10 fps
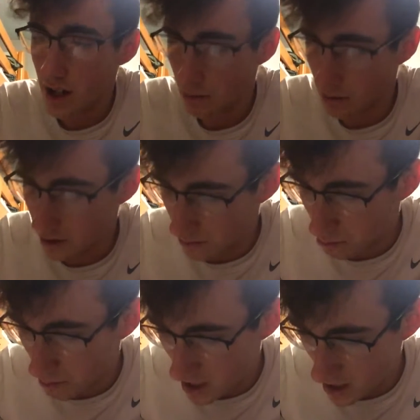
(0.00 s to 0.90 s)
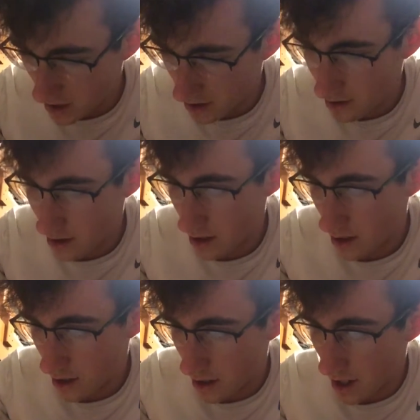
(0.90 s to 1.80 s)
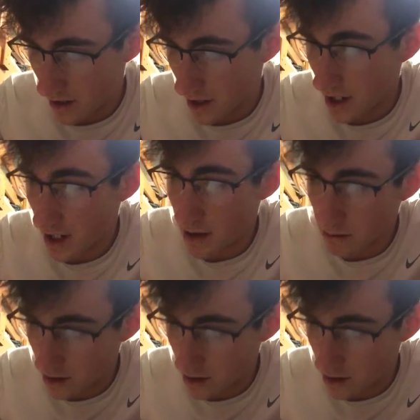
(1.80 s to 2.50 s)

Then we're going to do minus, and then in